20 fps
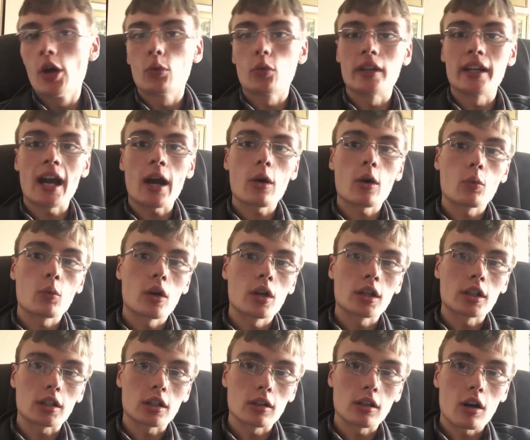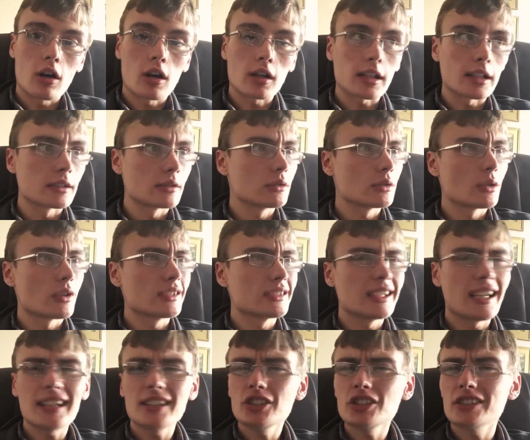we're now at one o'clock, I don't know what,
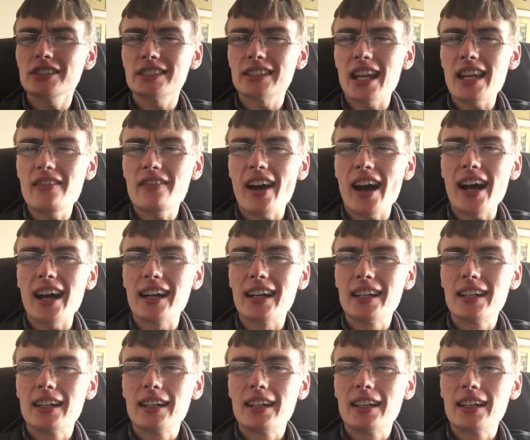did I just say that?